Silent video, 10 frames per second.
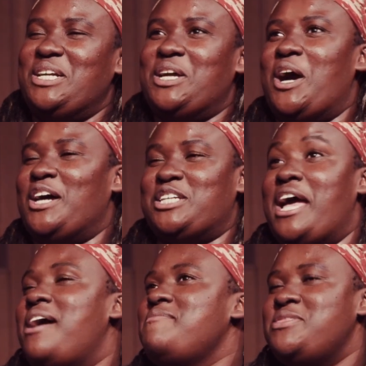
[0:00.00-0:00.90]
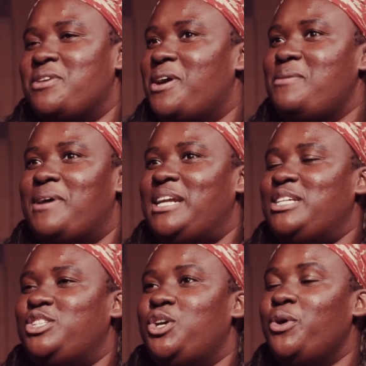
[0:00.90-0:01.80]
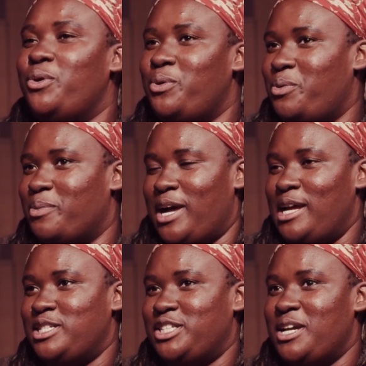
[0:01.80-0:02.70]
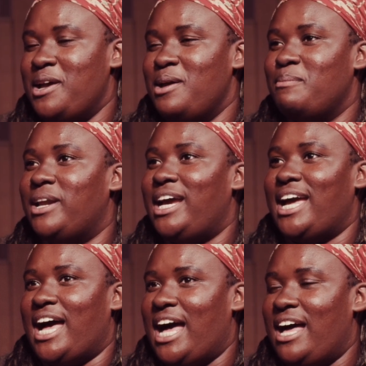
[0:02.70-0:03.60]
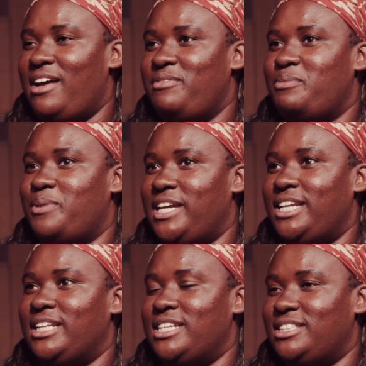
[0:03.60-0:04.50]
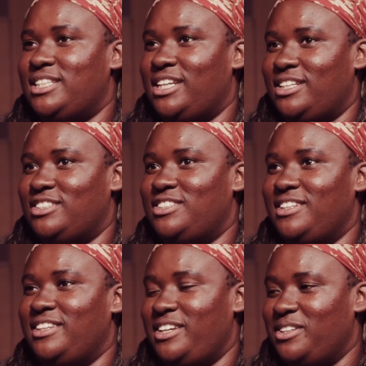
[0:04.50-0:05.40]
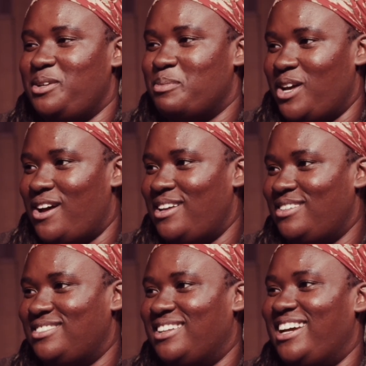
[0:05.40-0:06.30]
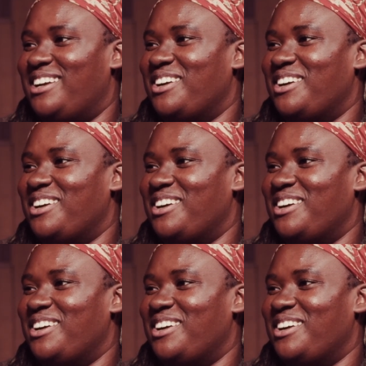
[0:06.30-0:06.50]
gosh, I haven't thought about it too much, but I have been listening to Legally Blonde, like,